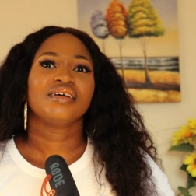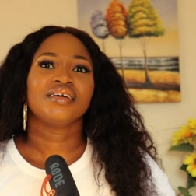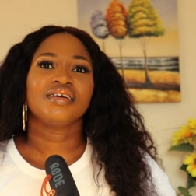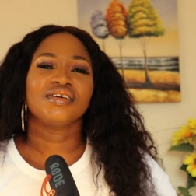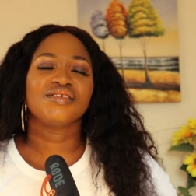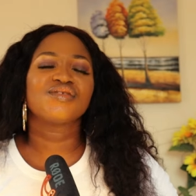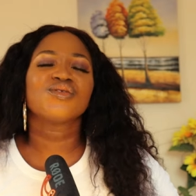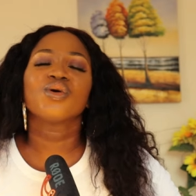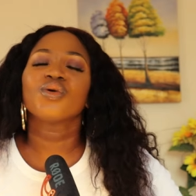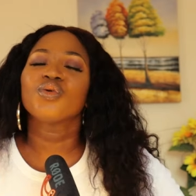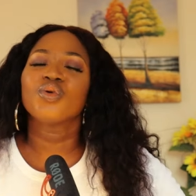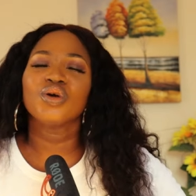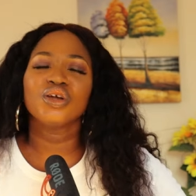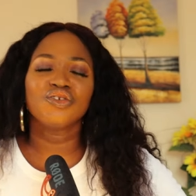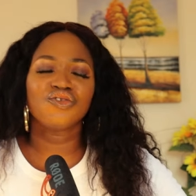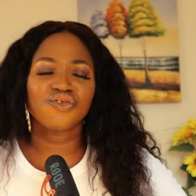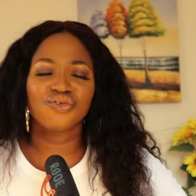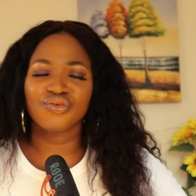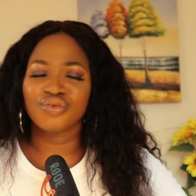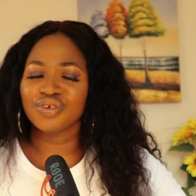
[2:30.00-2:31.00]
is not
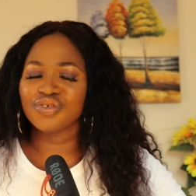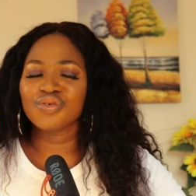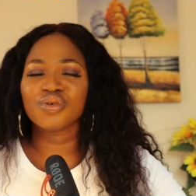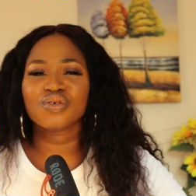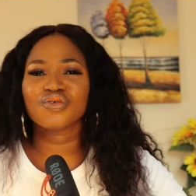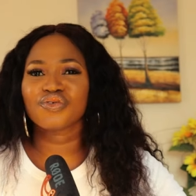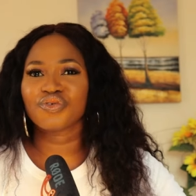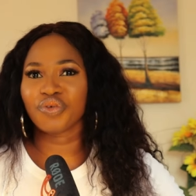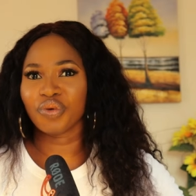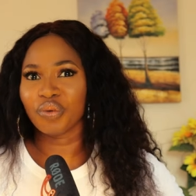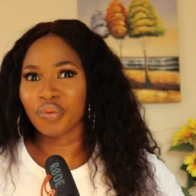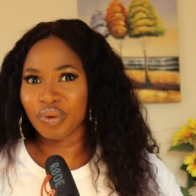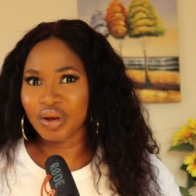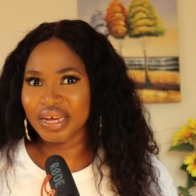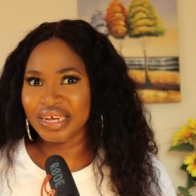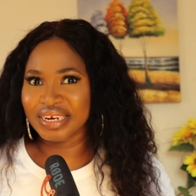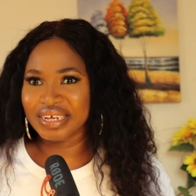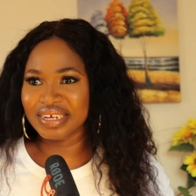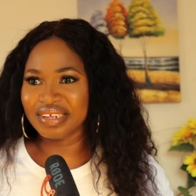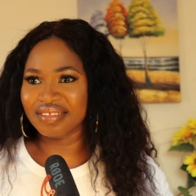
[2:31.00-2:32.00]
going through, it's not
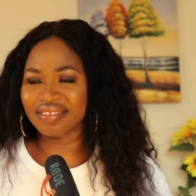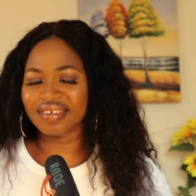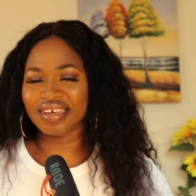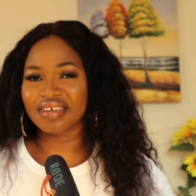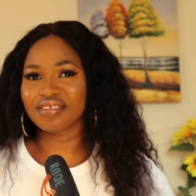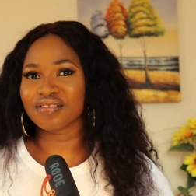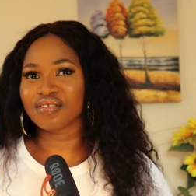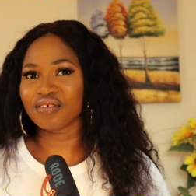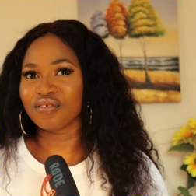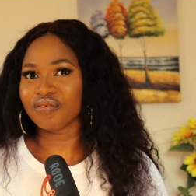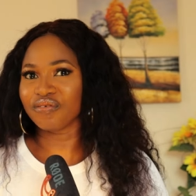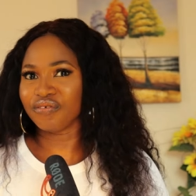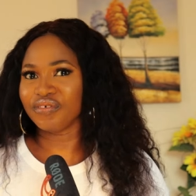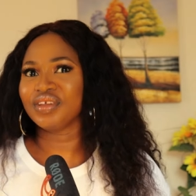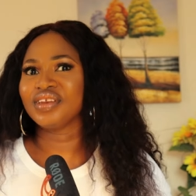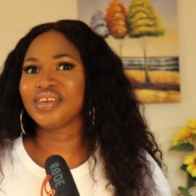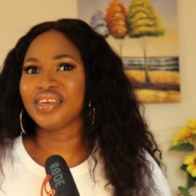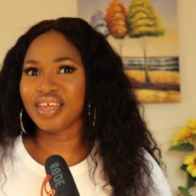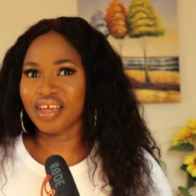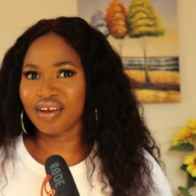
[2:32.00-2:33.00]
struggling in terms of,
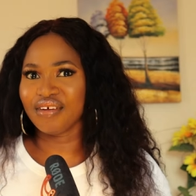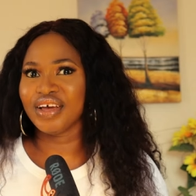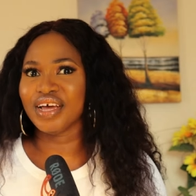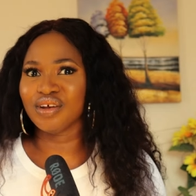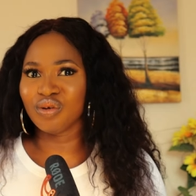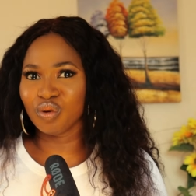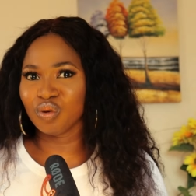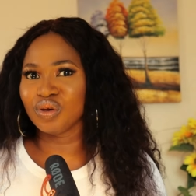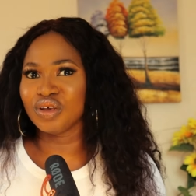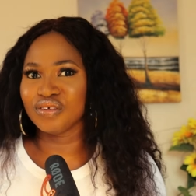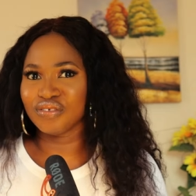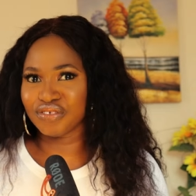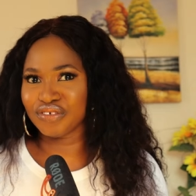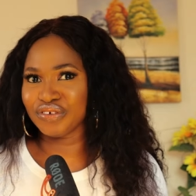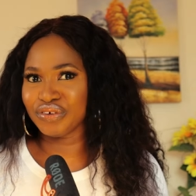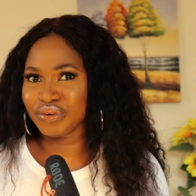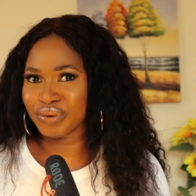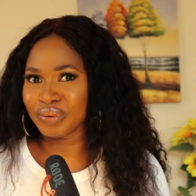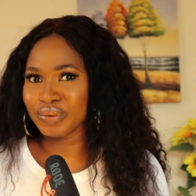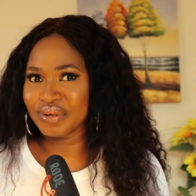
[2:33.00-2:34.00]
there are no
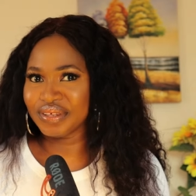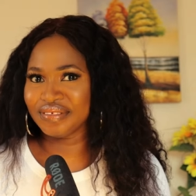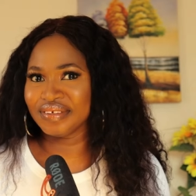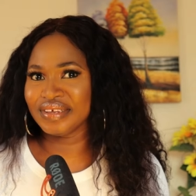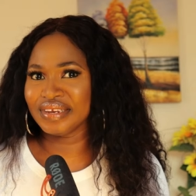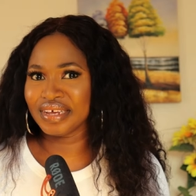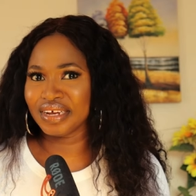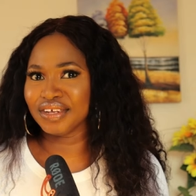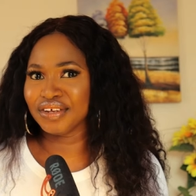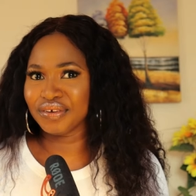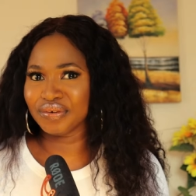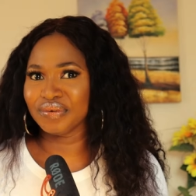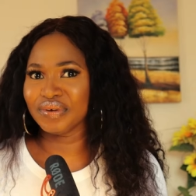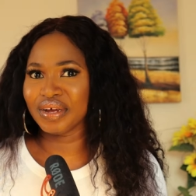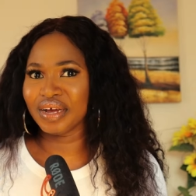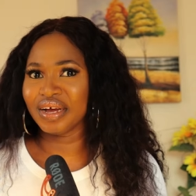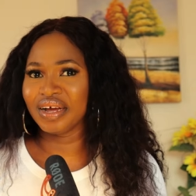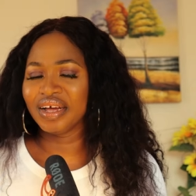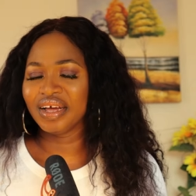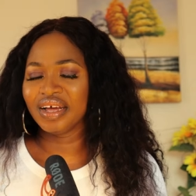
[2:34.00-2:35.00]
insecurity in
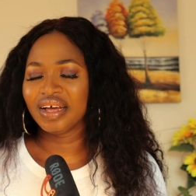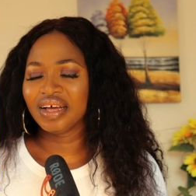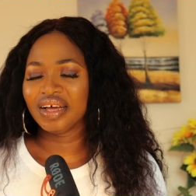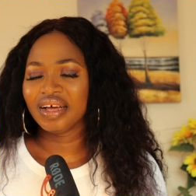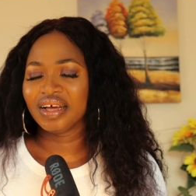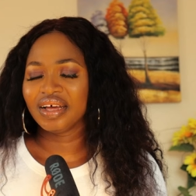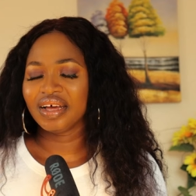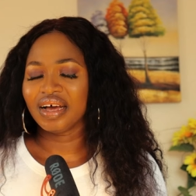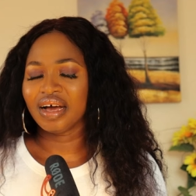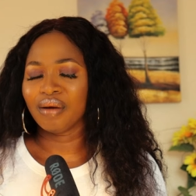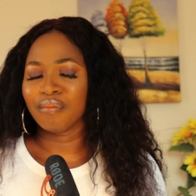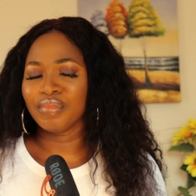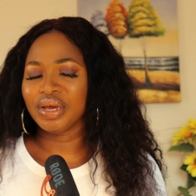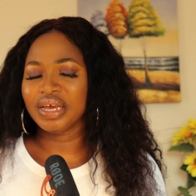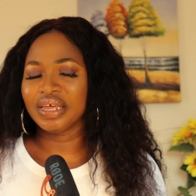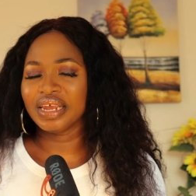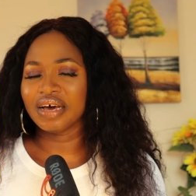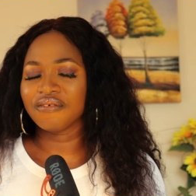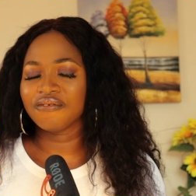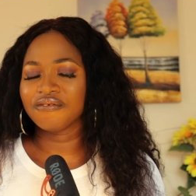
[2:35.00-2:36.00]
Nigeria. I
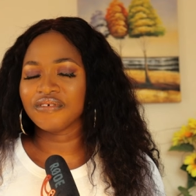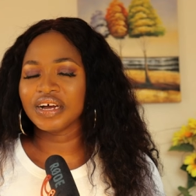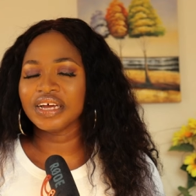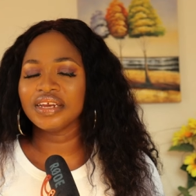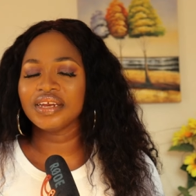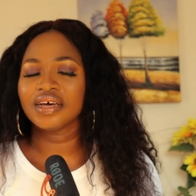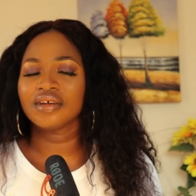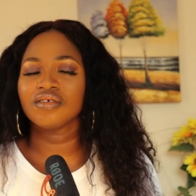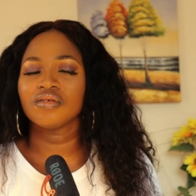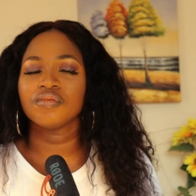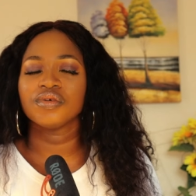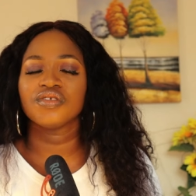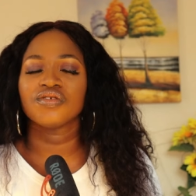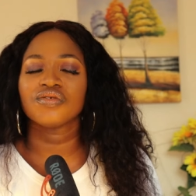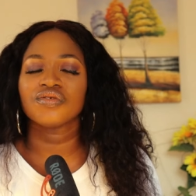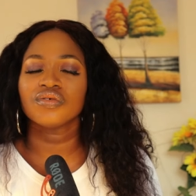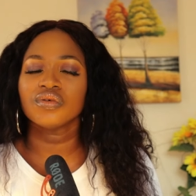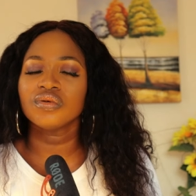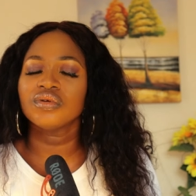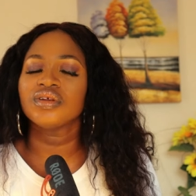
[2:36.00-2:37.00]
mean, I find that to be
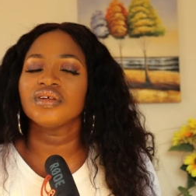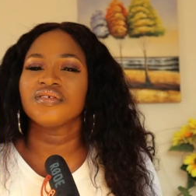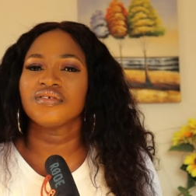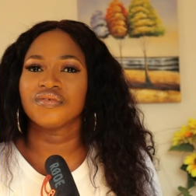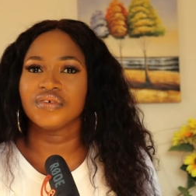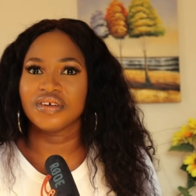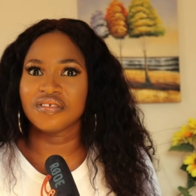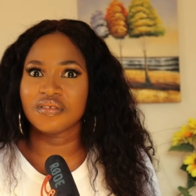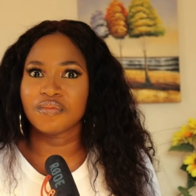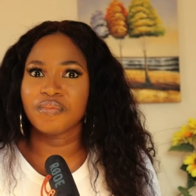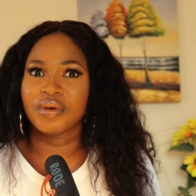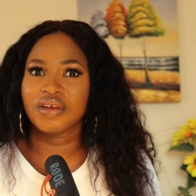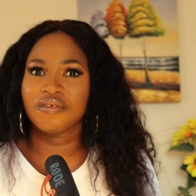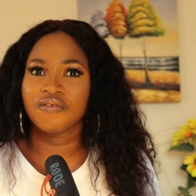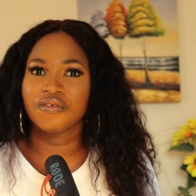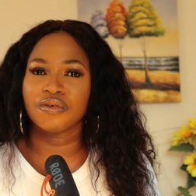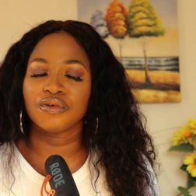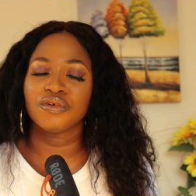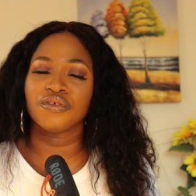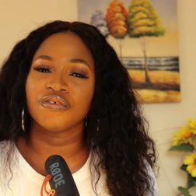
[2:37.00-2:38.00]
so
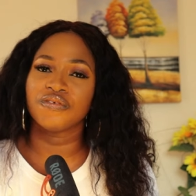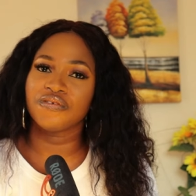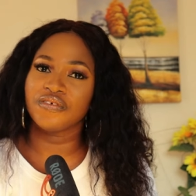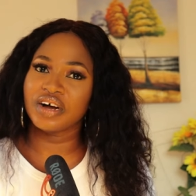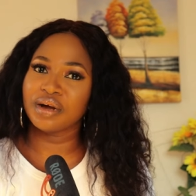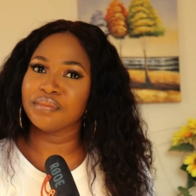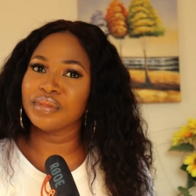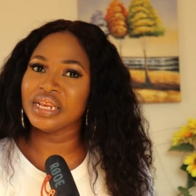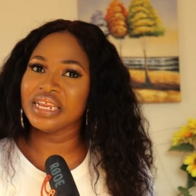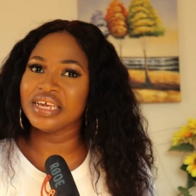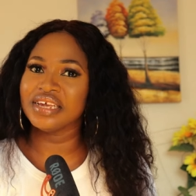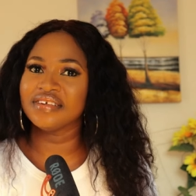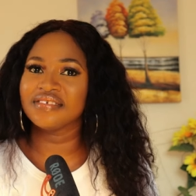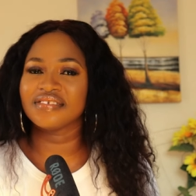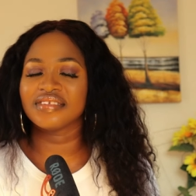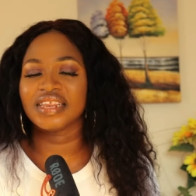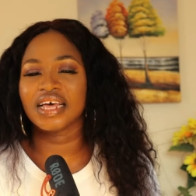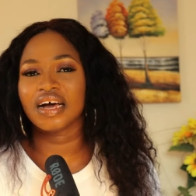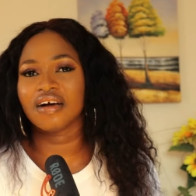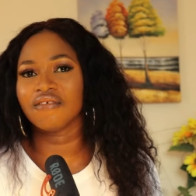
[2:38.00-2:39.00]
disrespectful to
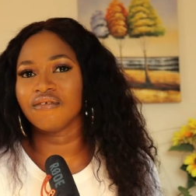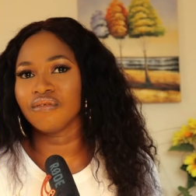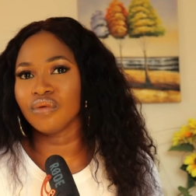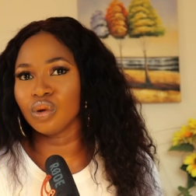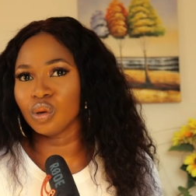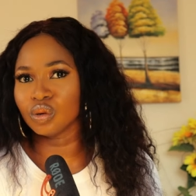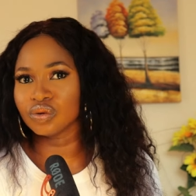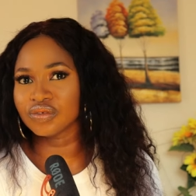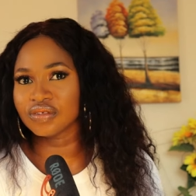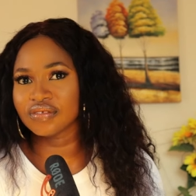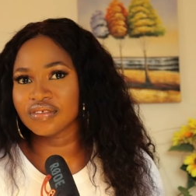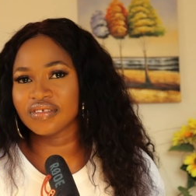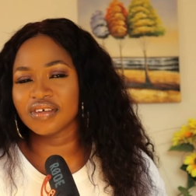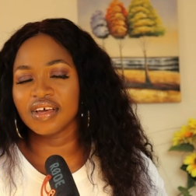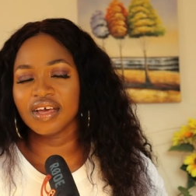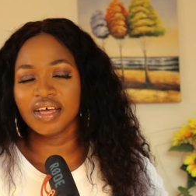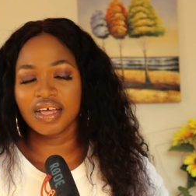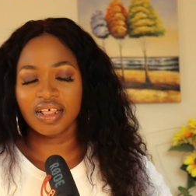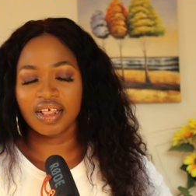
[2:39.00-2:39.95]
families that have lost